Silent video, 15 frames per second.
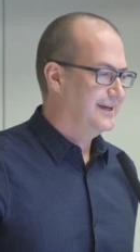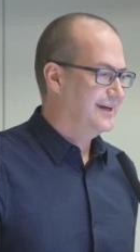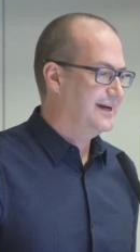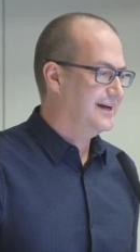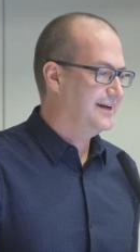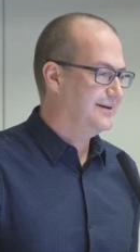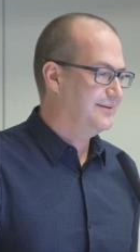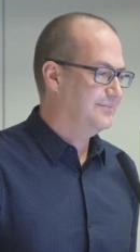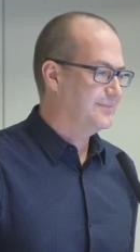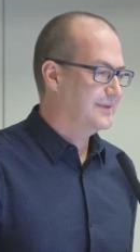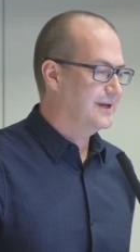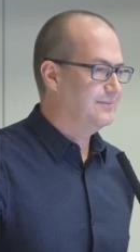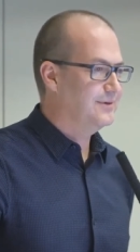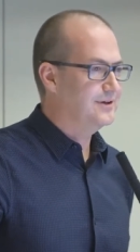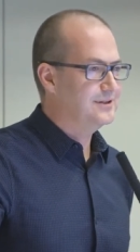Um,
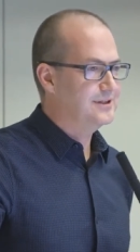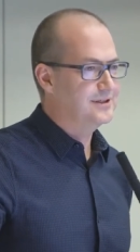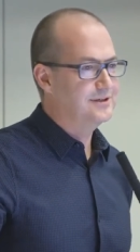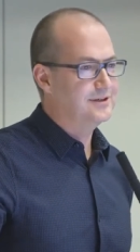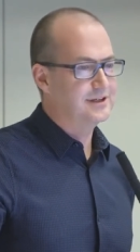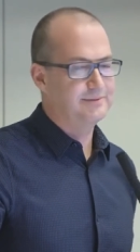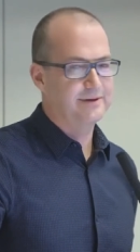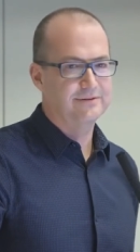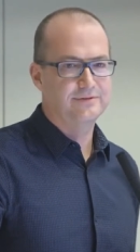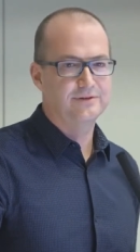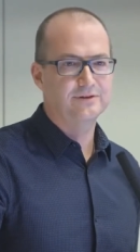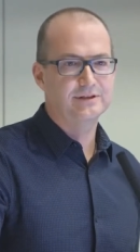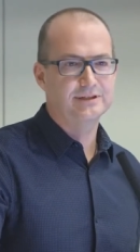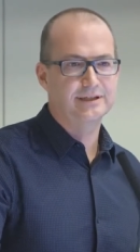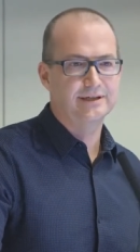and we also talked about
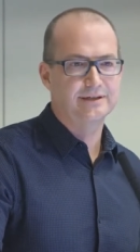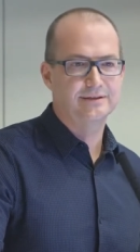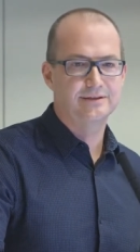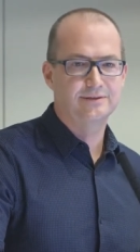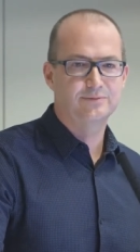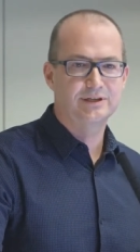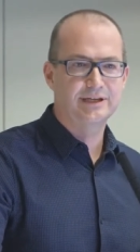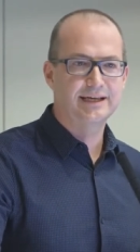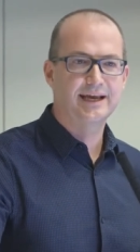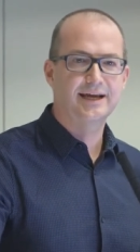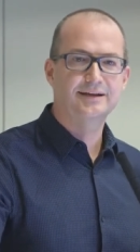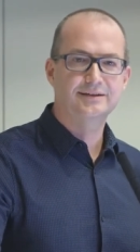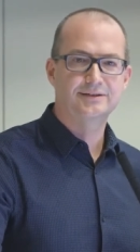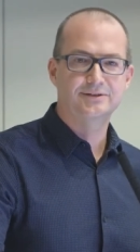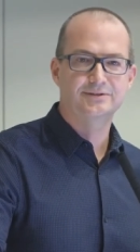focusing on what he
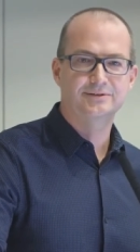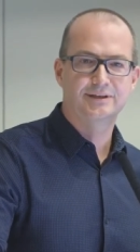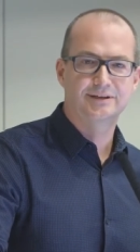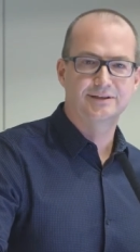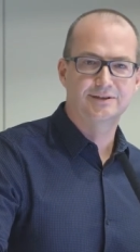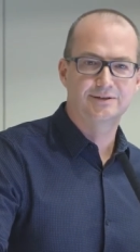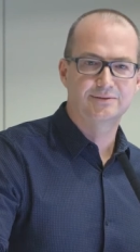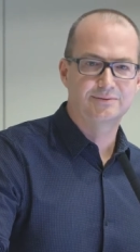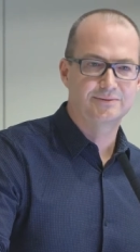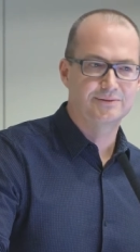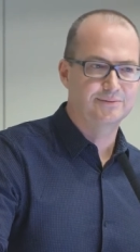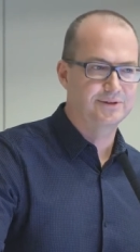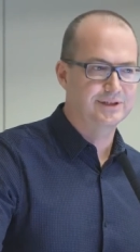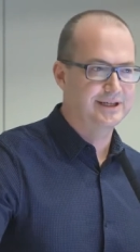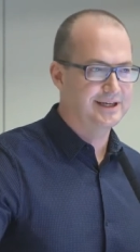can do and not
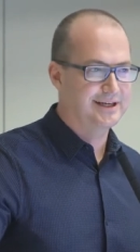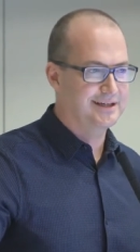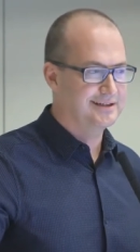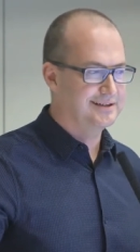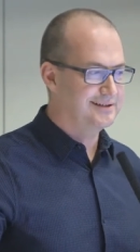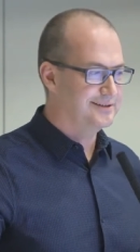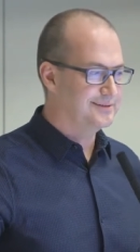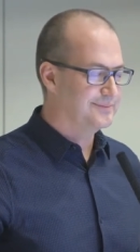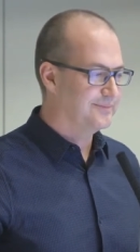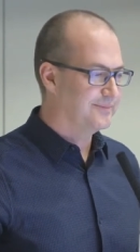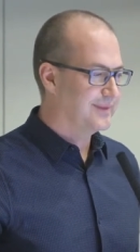on what he can't do.